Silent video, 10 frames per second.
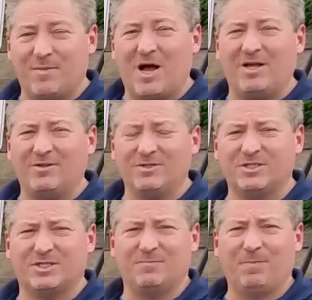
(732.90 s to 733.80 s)

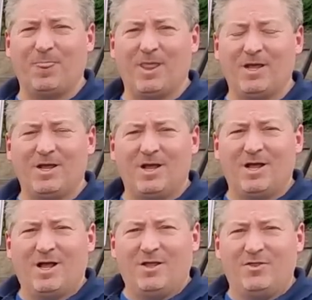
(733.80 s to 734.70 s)
miles,
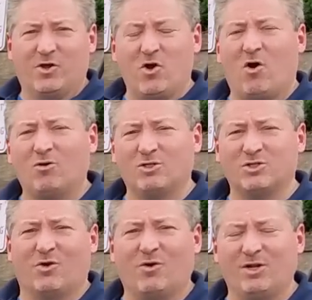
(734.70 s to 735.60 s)
the car
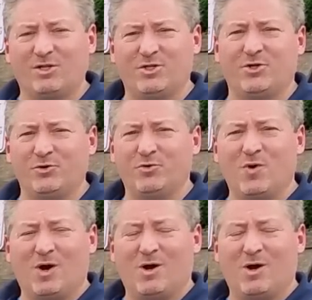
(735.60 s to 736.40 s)
started to,